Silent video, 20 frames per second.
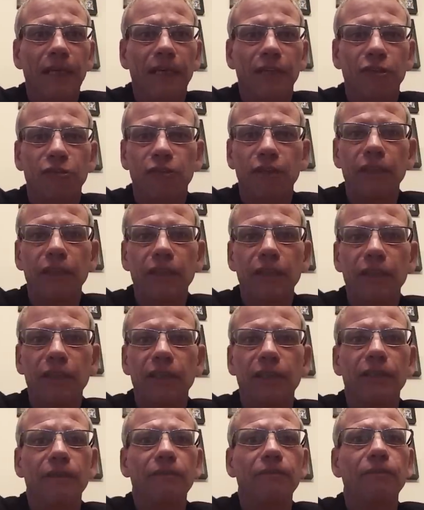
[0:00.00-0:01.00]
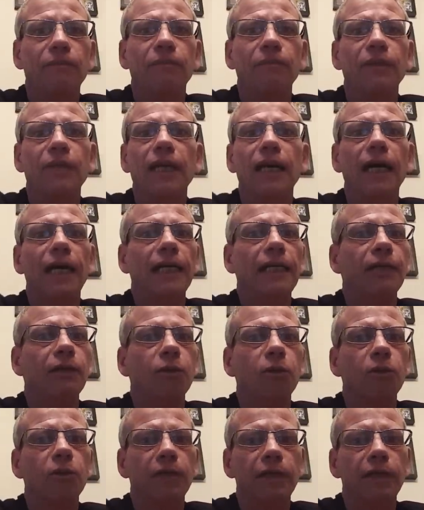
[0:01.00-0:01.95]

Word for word: three nights and